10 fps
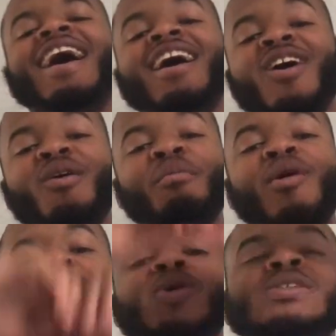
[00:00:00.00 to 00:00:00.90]

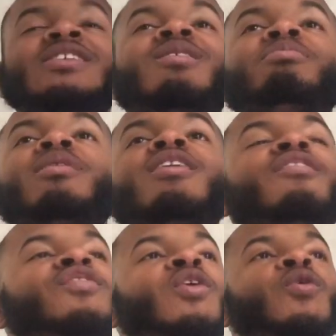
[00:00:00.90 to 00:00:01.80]
Elbows
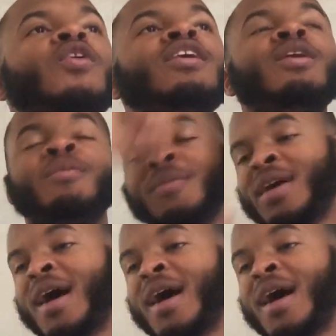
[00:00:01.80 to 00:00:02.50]
above the rim.